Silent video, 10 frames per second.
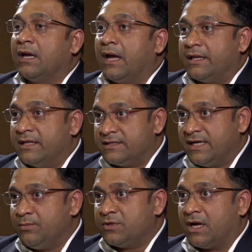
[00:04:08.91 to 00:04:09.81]
At the
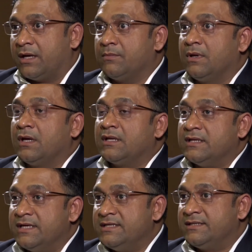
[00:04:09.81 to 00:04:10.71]
same time,
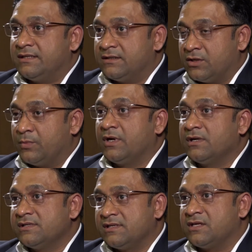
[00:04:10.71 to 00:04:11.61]
these
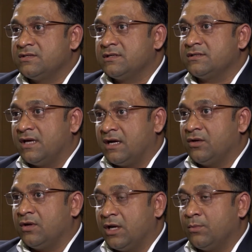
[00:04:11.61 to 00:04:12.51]
terminal sensors that
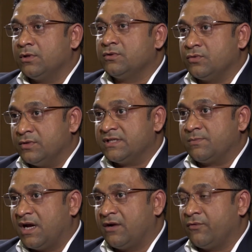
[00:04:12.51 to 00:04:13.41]
you enable through this
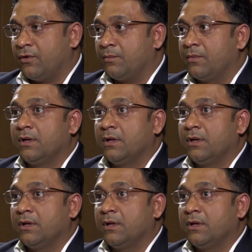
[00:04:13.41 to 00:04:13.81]
platform